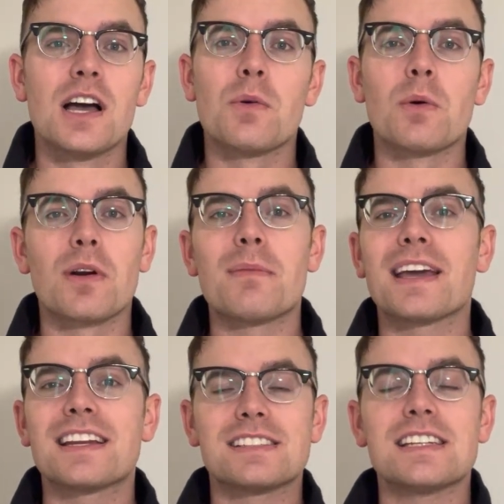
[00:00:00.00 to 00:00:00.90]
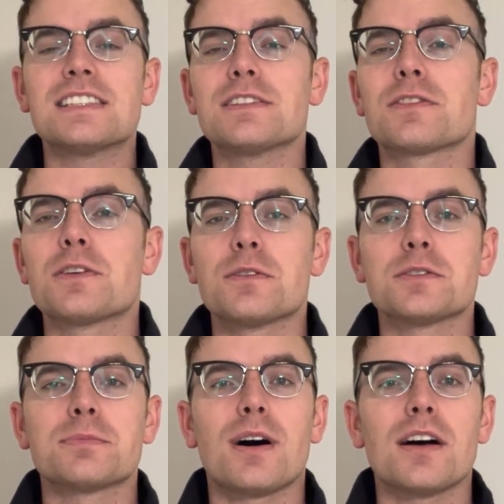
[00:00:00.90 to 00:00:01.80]
We want to make it as easy for you
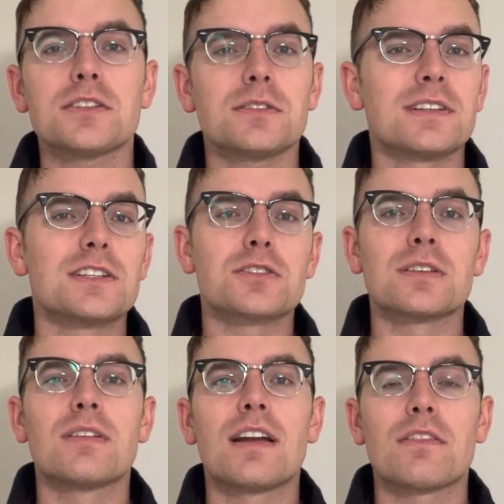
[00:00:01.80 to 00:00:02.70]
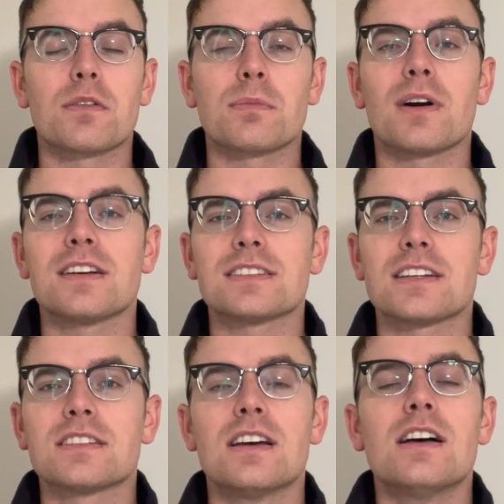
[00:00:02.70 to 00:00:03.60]
as possible and as streamlined of a process.